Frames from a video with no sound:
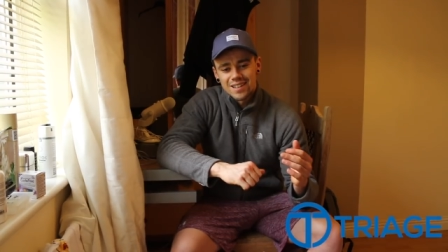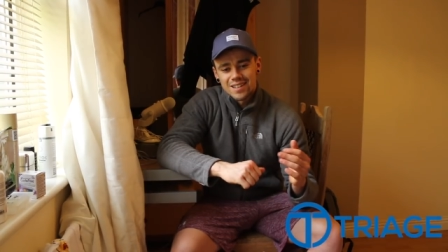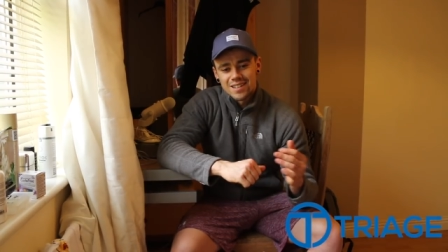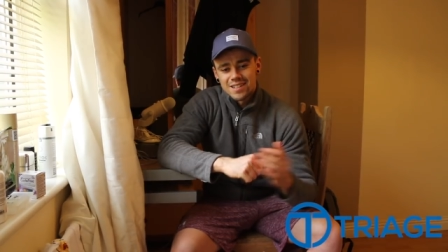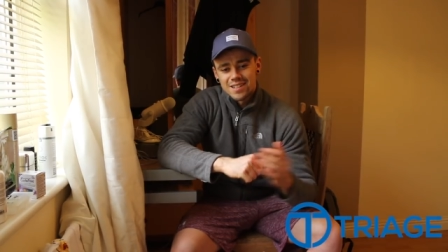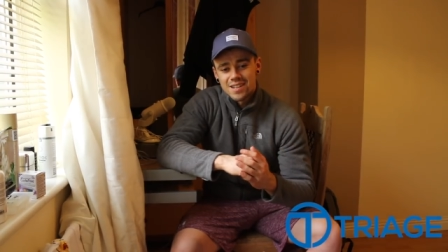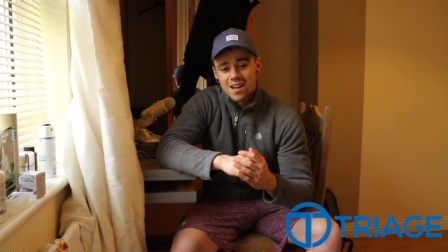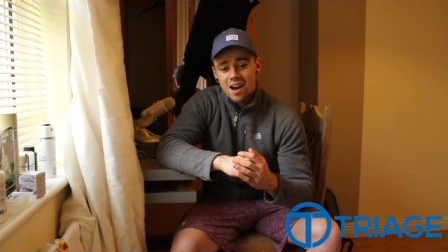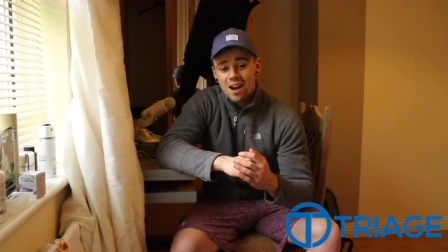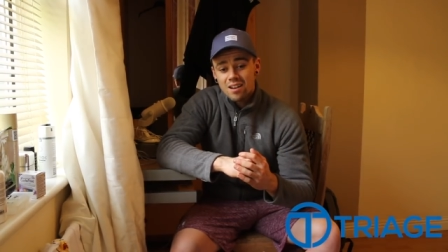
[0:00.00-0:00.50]

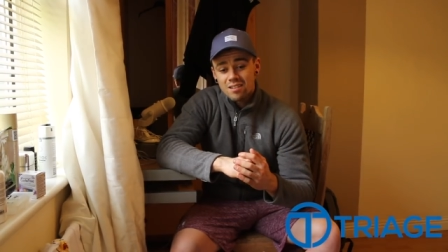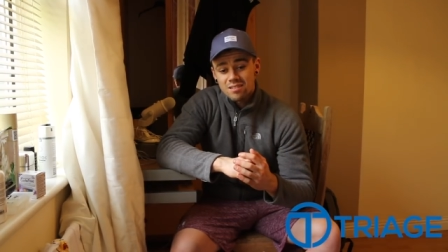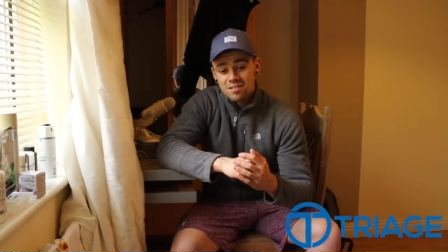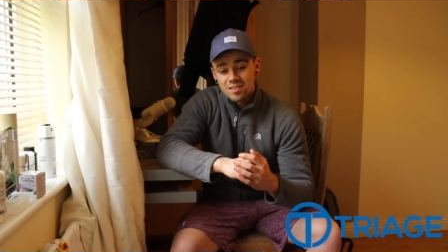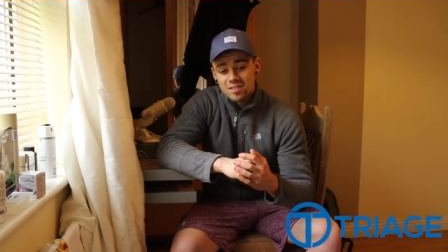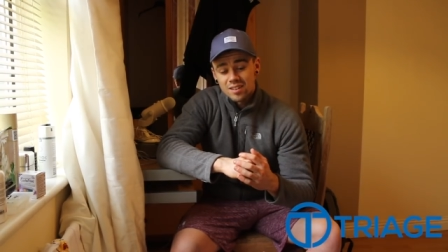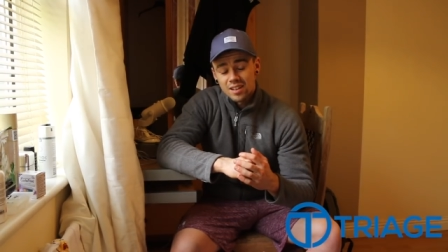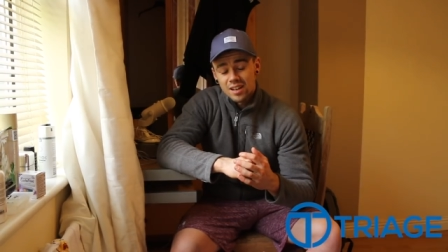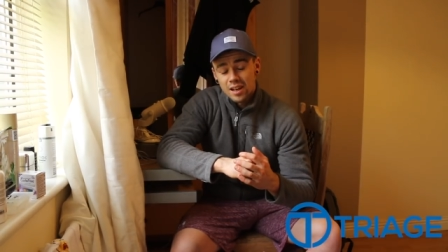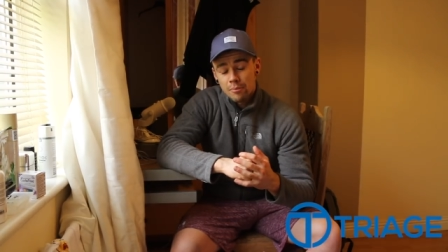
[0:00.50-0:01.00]
not
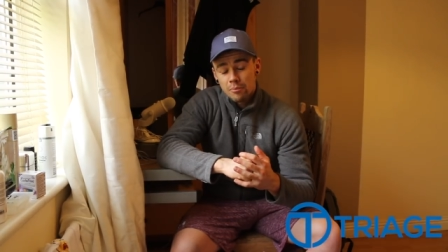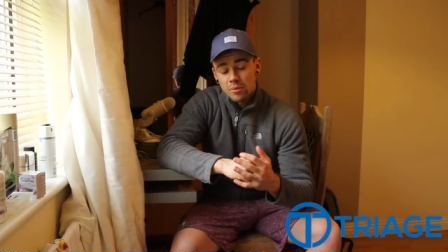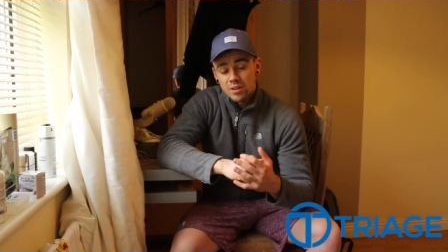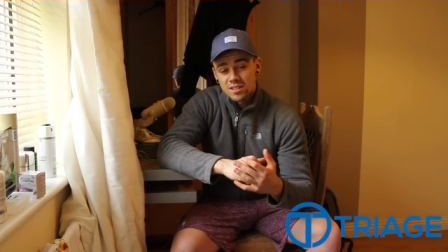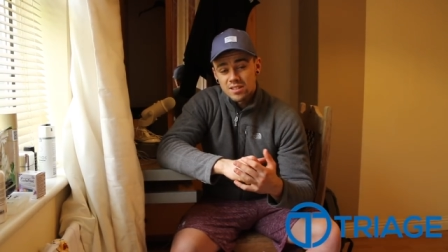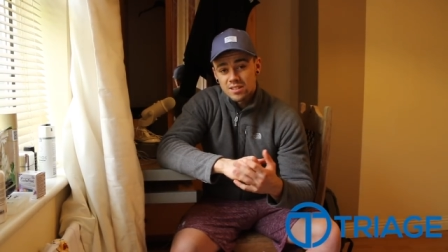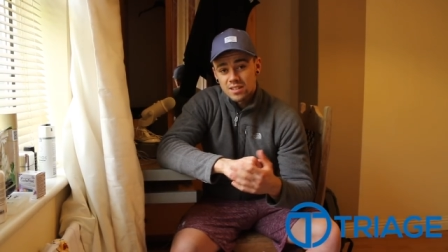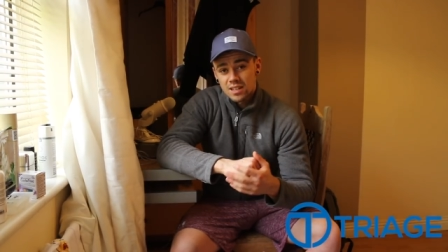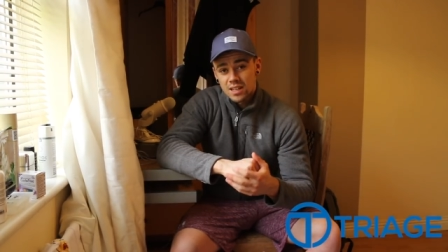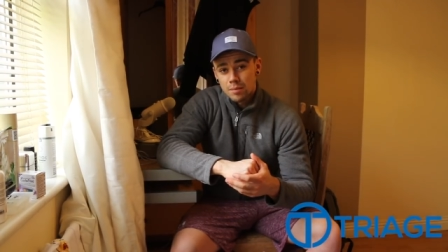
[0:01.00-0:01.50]
let my
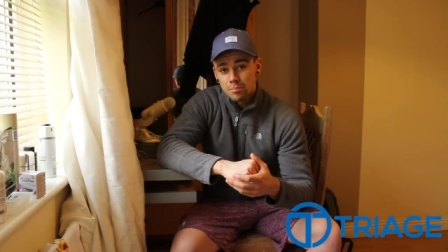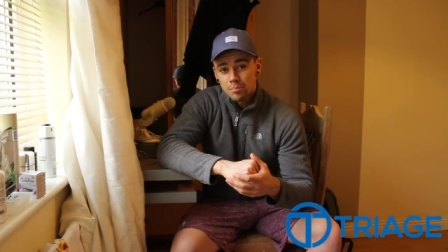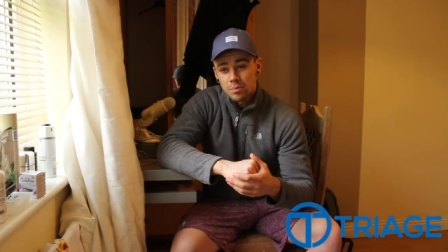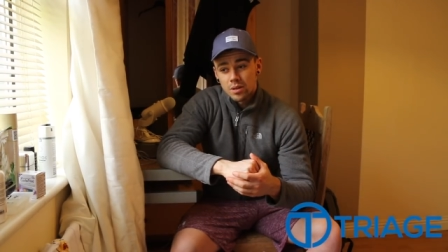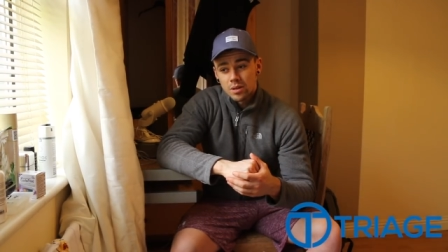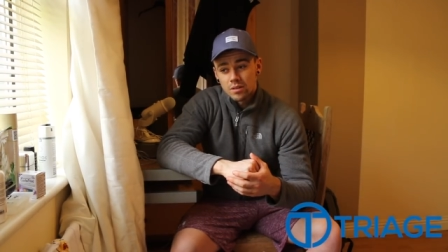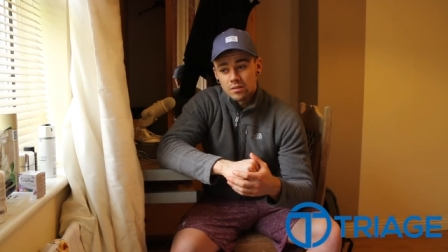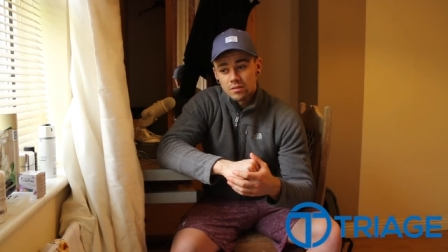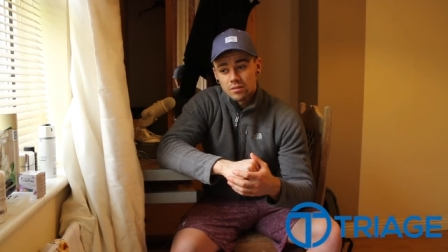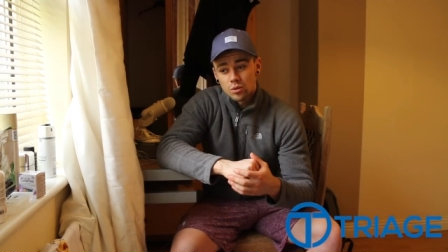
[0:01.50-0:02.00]
sleep
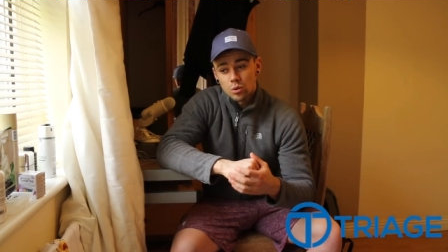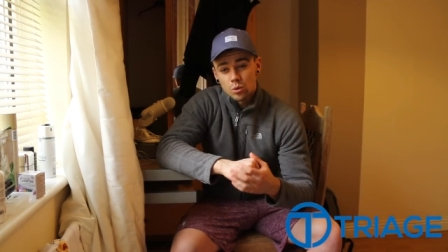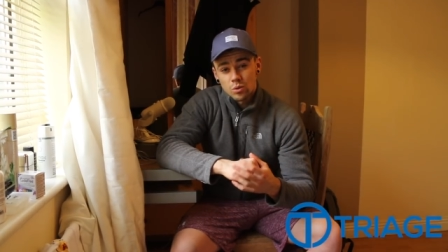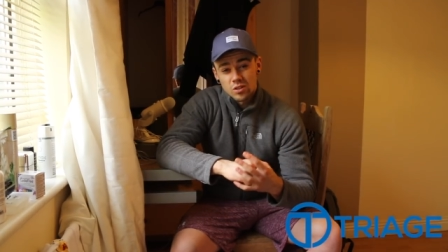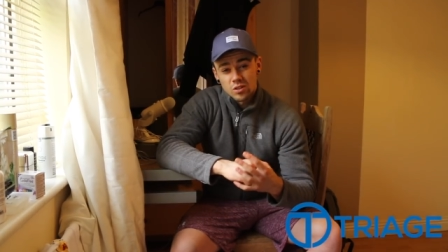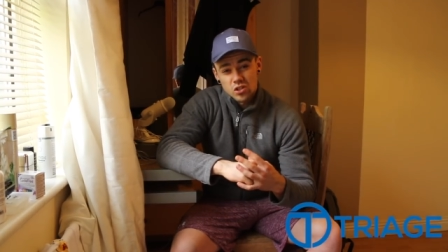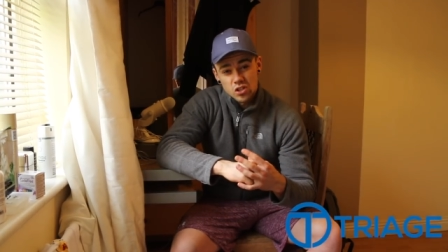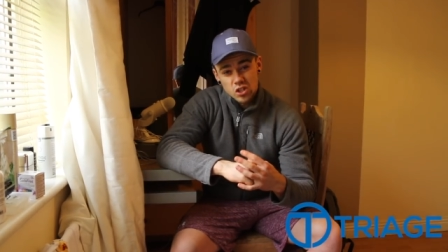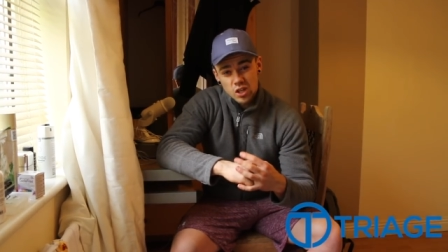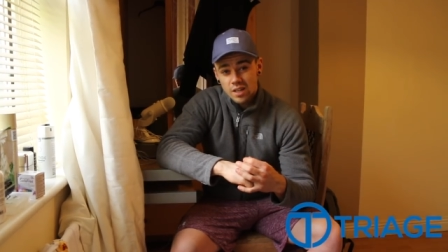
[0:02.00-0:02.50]
go
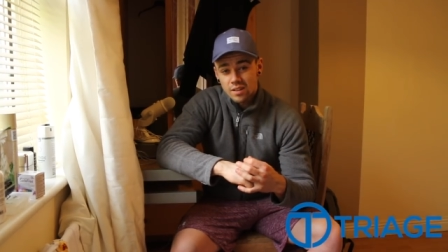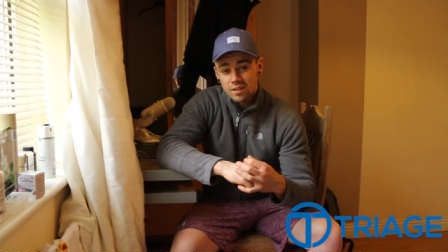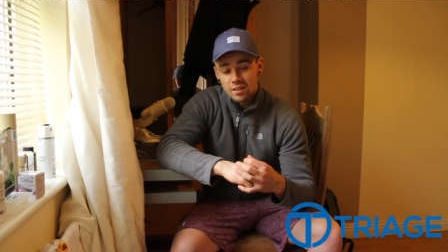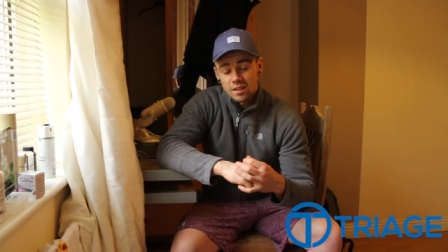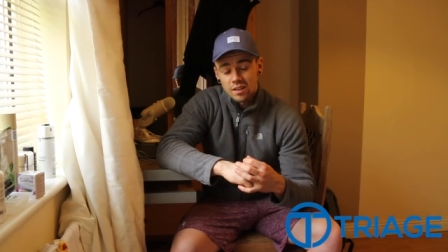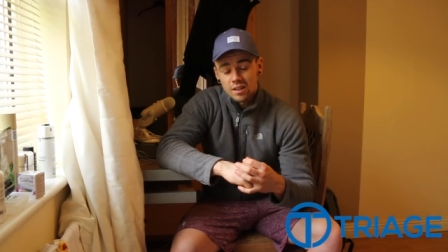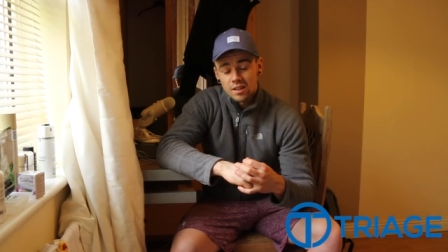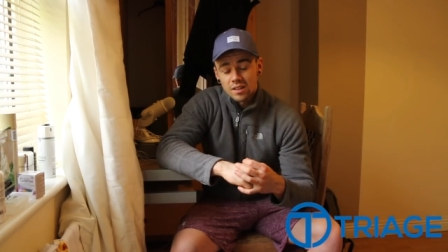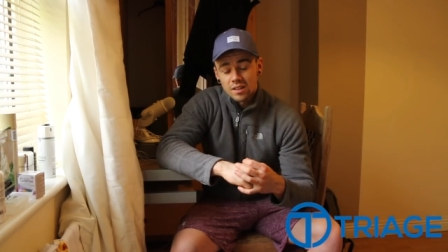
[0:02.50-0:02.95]
to shit.